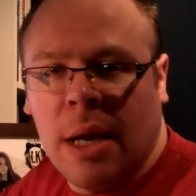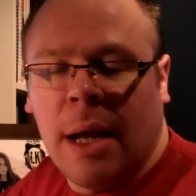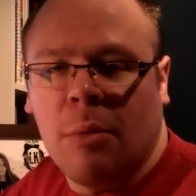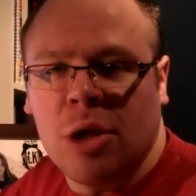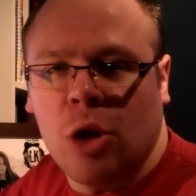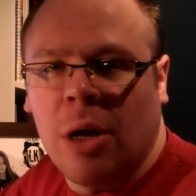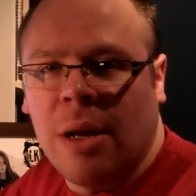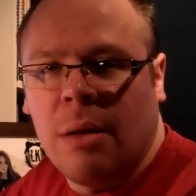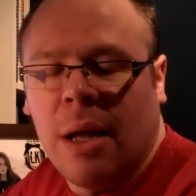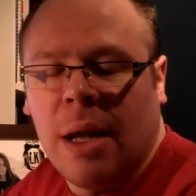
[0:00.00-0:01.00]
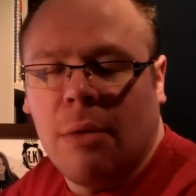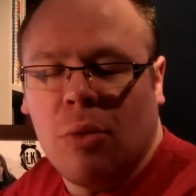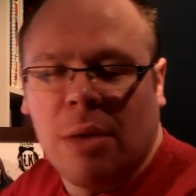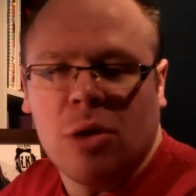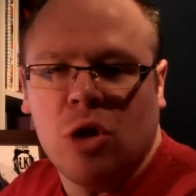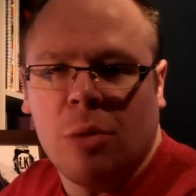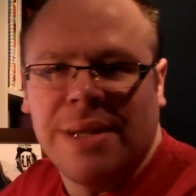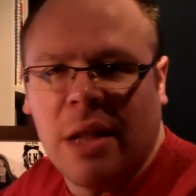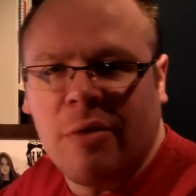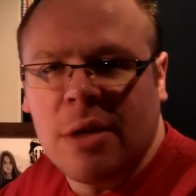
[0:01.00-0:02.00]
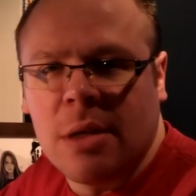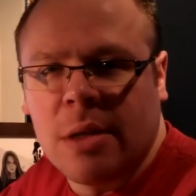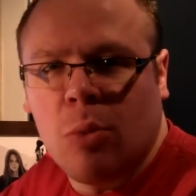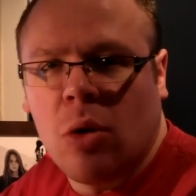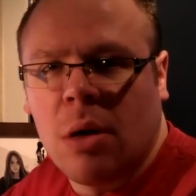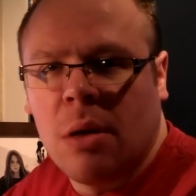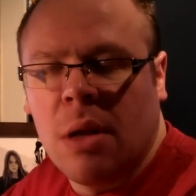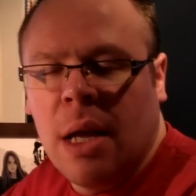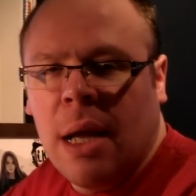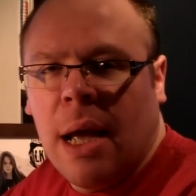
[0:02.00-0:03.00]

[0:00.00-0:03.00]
I was down when I was doing my deliveries this morning,